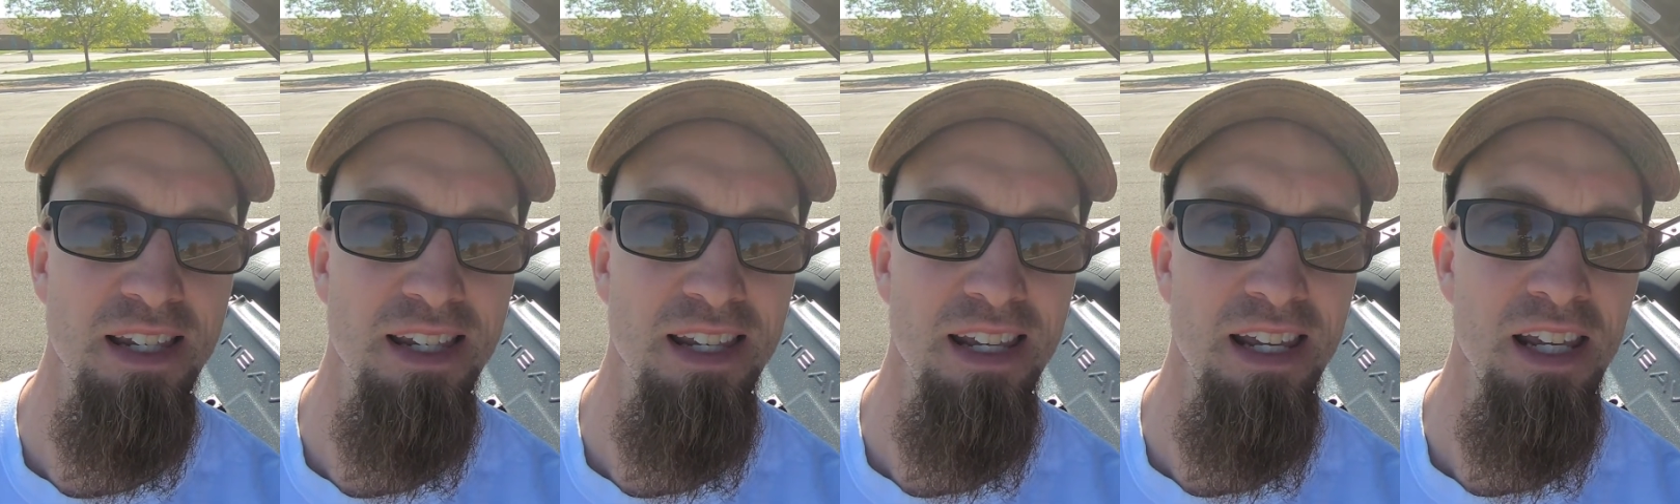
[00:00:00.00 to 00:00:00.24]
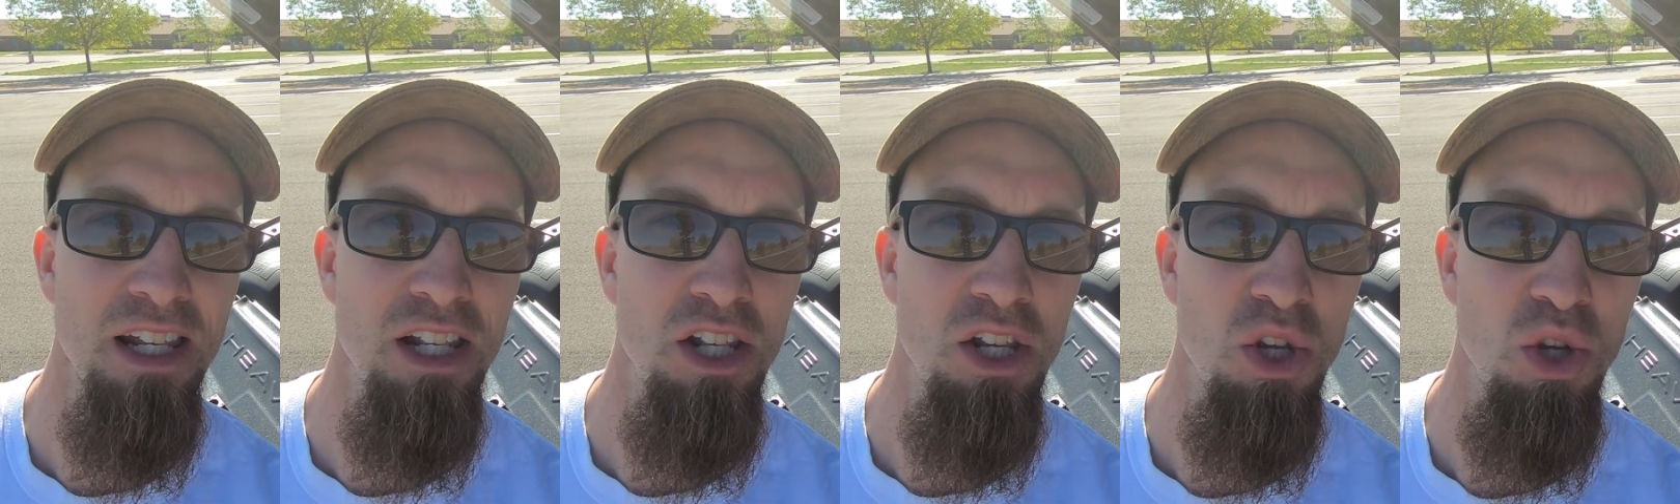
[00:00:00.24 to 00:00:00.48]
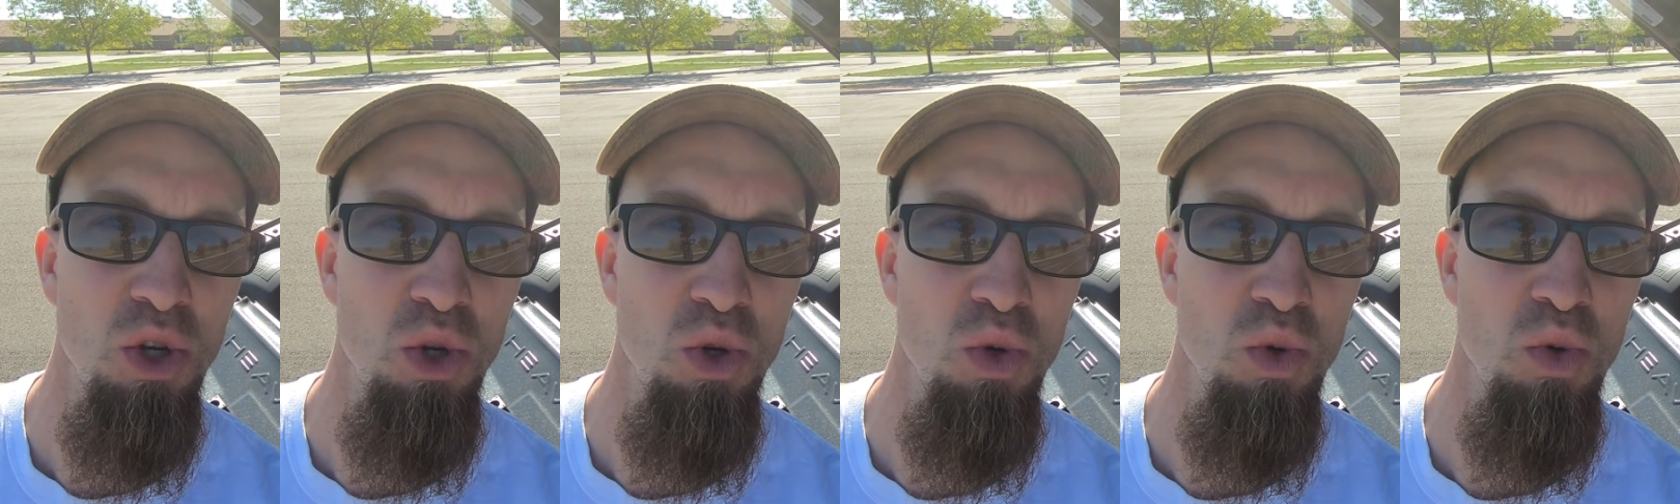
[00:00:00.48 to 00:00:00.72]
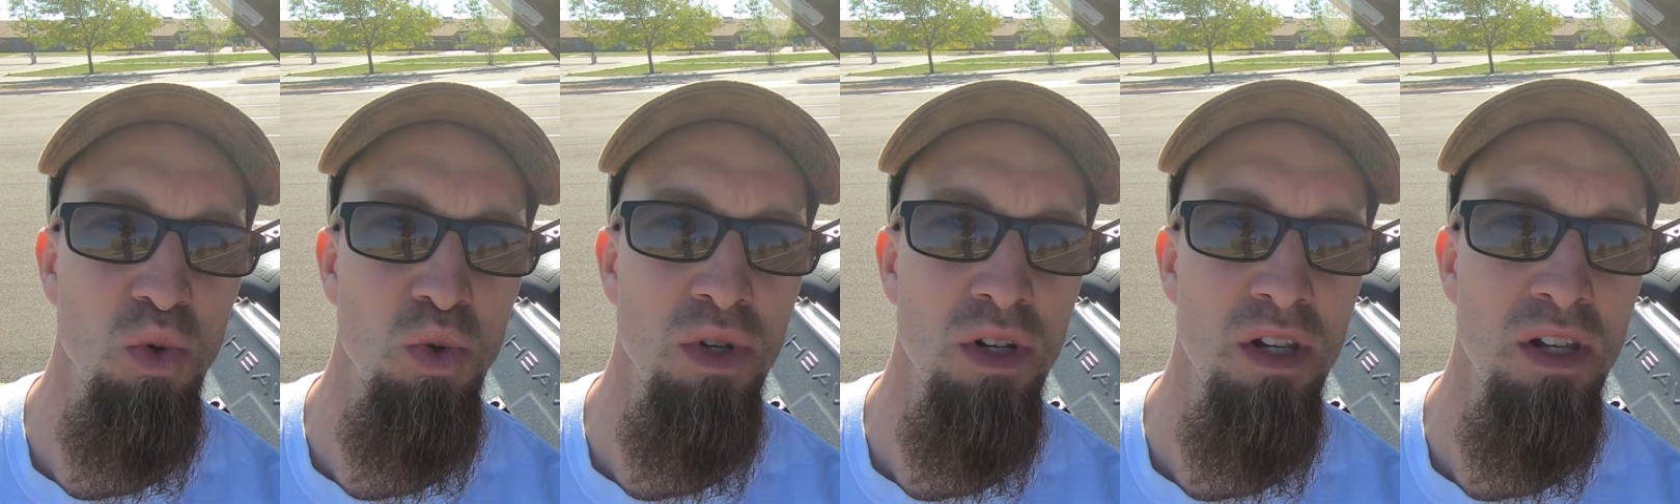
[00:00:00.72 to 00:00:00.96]

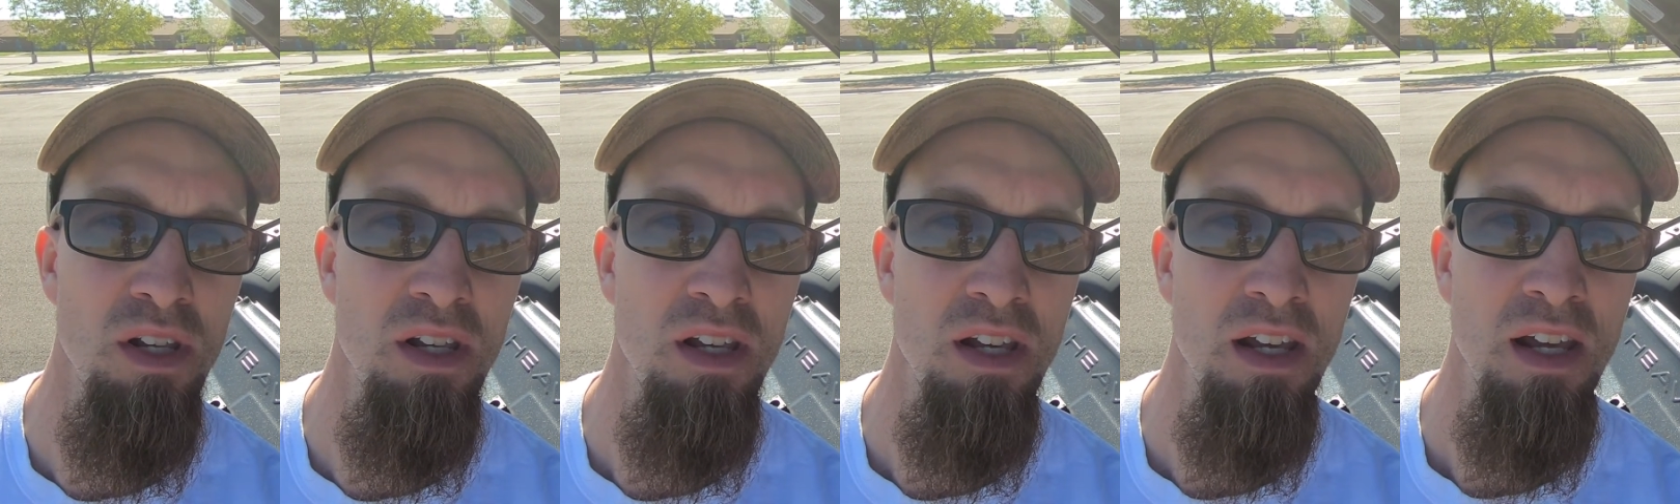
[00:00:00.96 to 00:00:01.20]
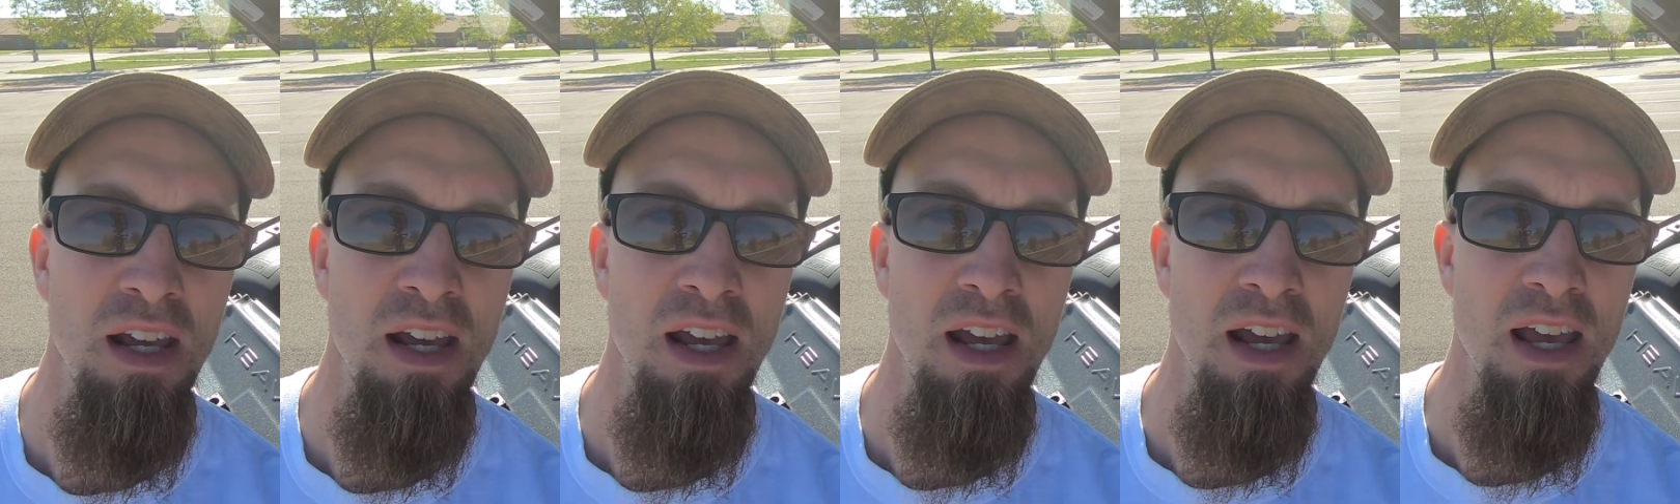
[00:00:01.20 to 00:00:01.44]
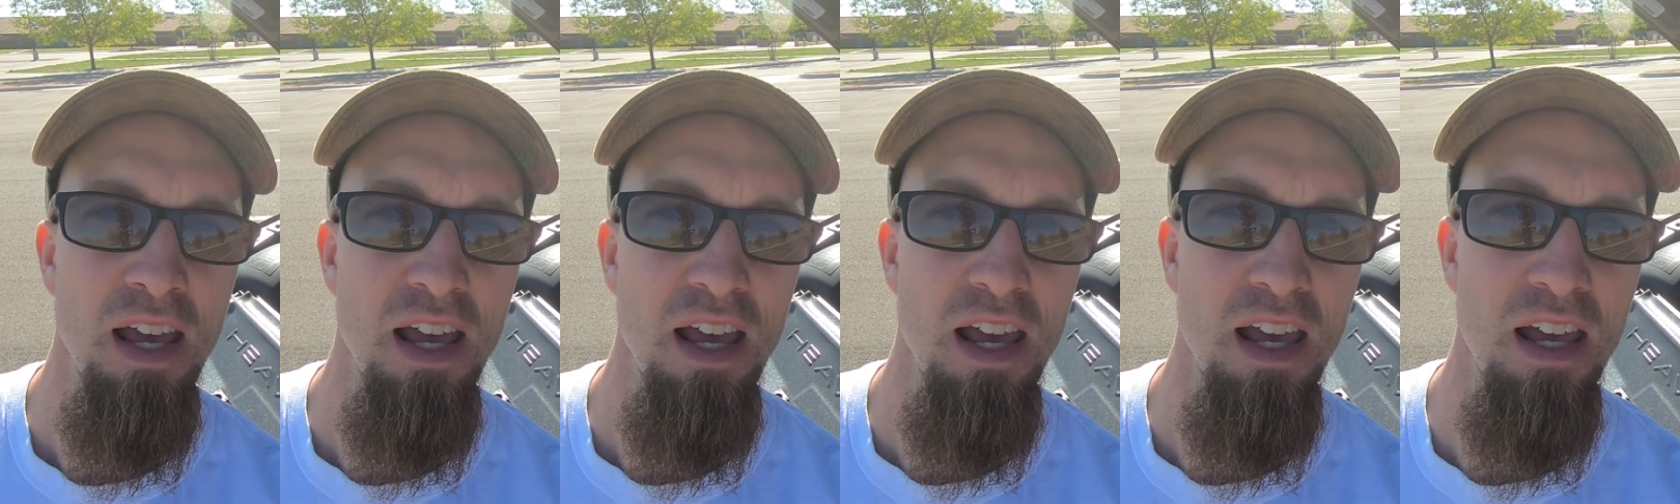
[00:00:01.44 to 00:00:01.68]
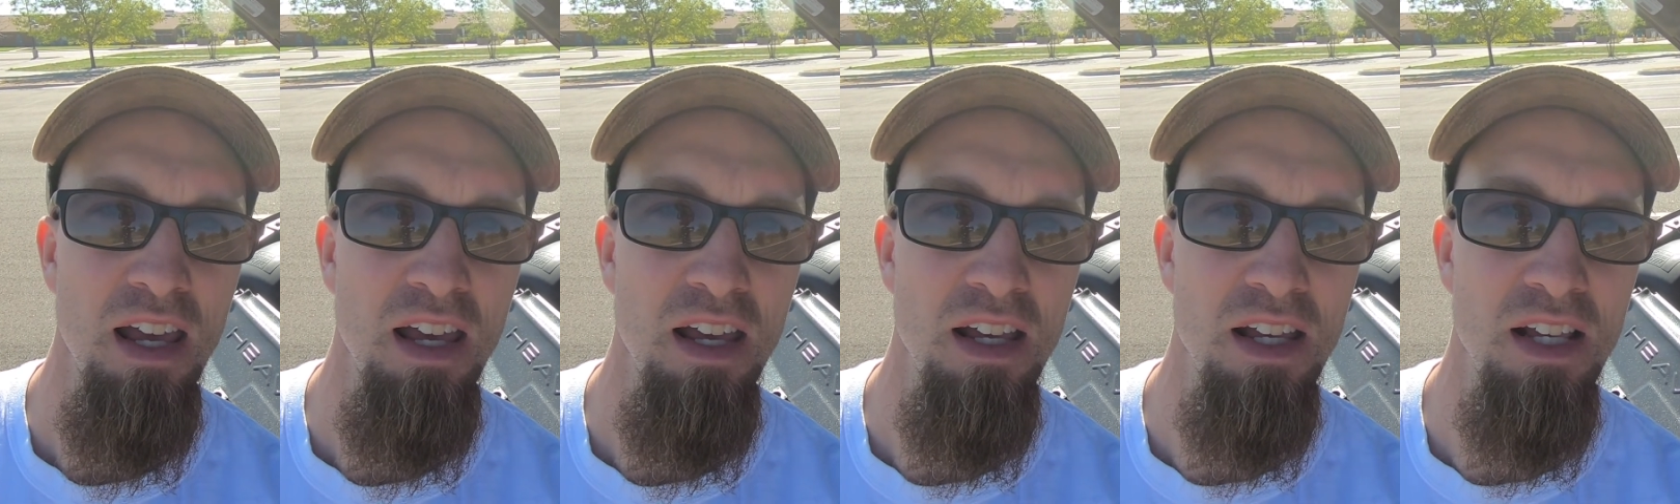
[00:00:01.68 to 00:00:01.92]
detuned
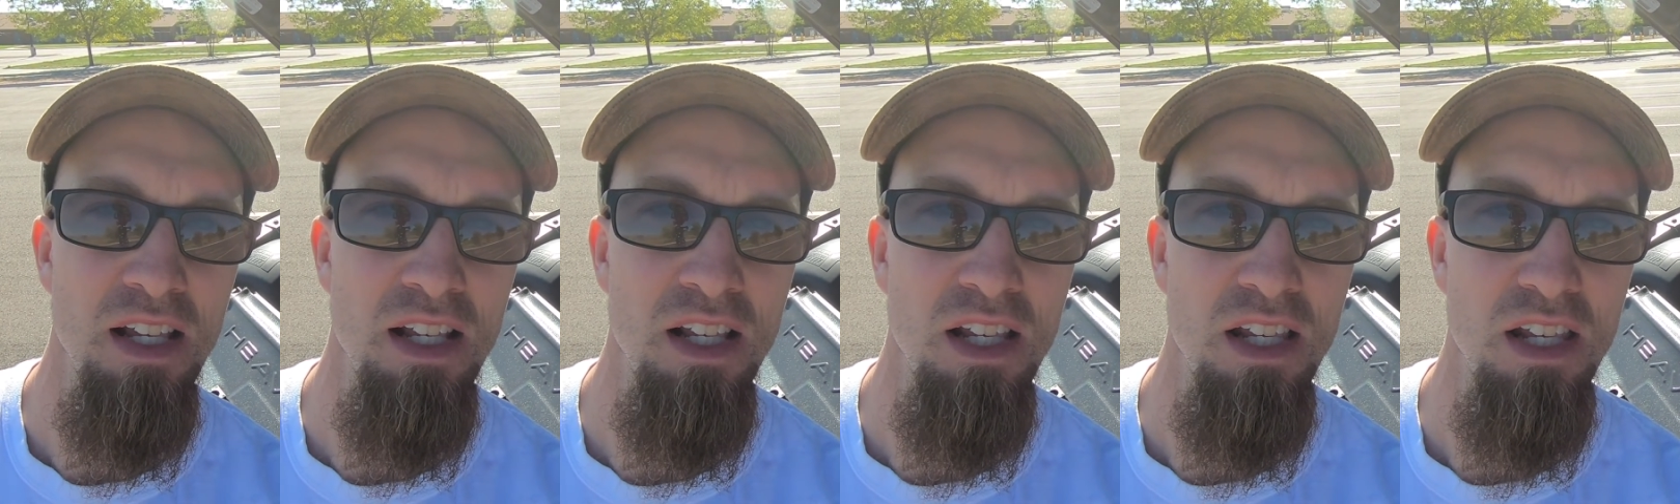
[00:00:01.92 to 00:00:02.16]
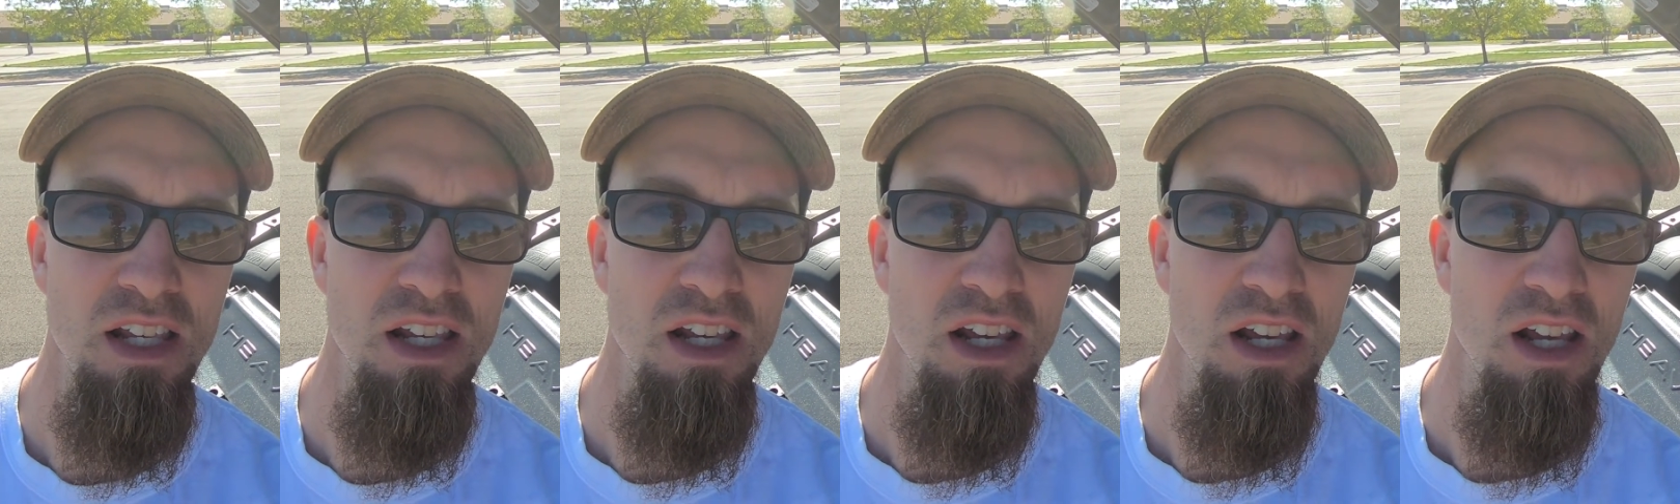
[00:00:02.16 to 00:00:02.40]
is